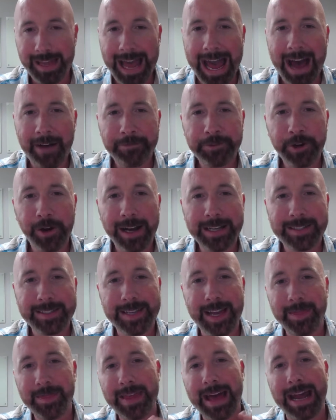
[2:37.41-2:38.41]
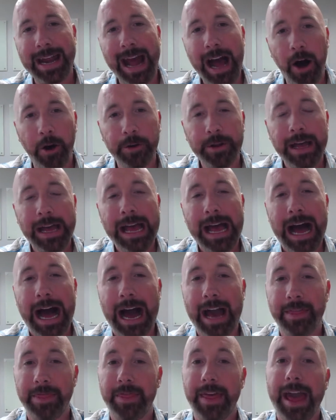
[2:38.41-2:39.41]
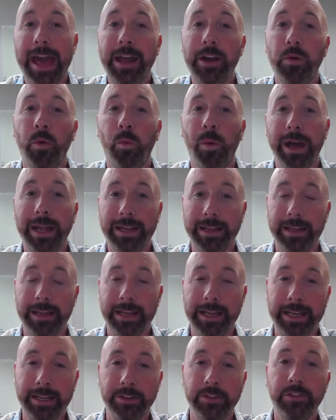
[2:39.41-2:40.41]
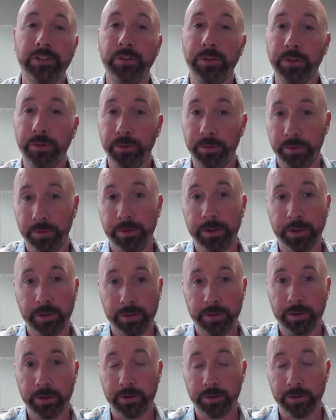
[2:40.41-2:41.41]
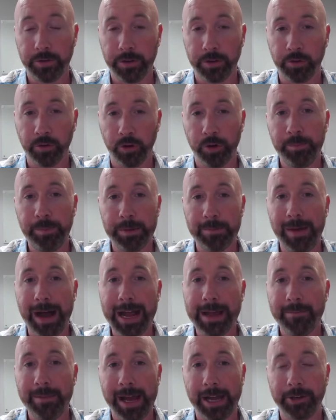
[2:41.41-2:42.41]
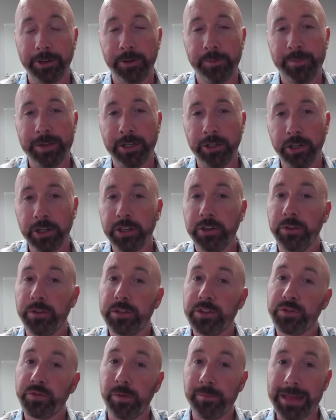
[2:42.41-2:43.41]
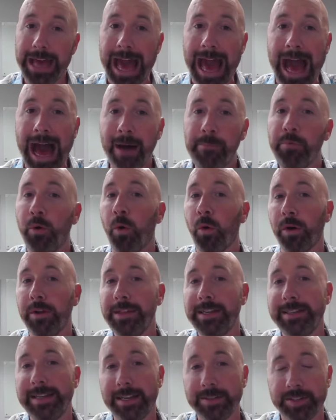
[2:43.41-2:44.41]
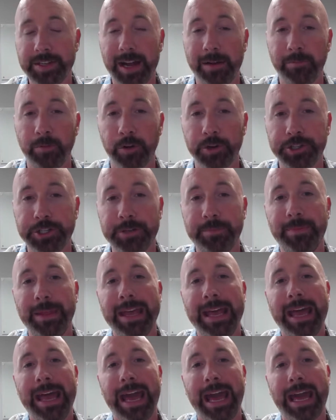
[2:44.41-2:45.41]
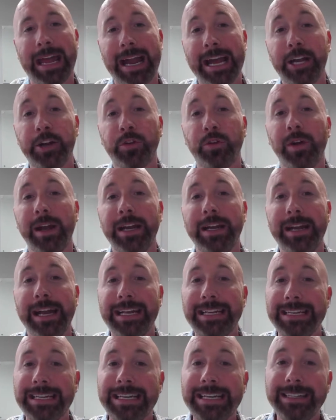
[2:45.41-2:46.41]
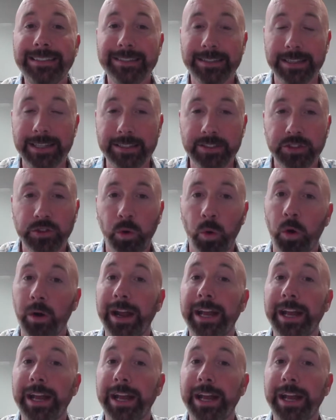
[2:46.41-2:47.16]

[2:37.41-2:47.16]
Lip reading: After I sent that out, I then went into the group in My Emmanuel, and you can do this from the app or in the desktop version, and I created a needs list or a